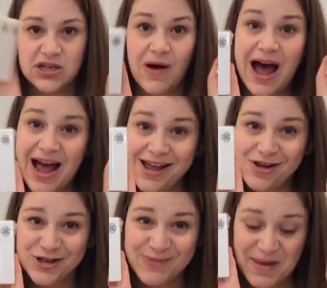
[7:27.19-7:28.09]
So I
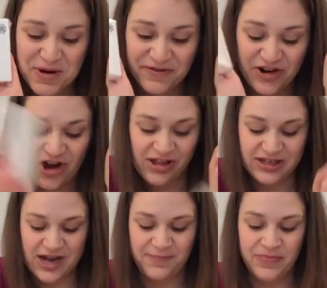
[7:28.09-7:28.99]
use my buffer all the
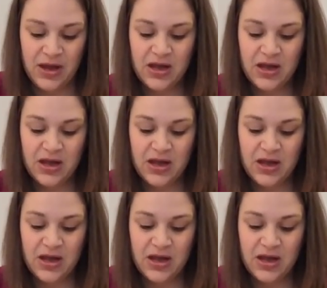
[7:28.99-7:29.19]
time.